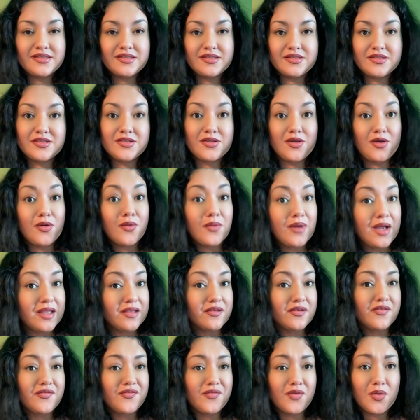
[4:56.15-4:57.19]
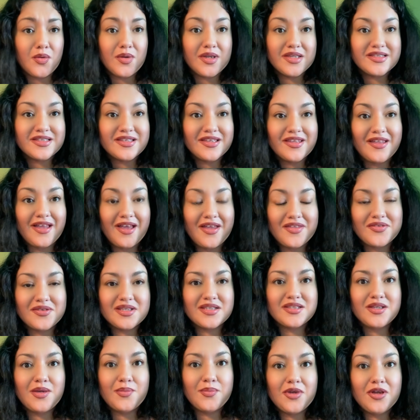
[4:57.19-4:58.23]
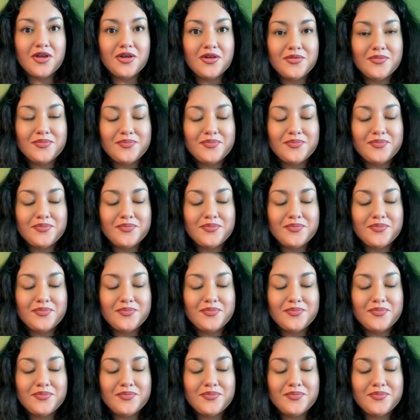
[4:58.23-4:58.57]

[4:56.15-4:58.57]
So I look forward to that this summer.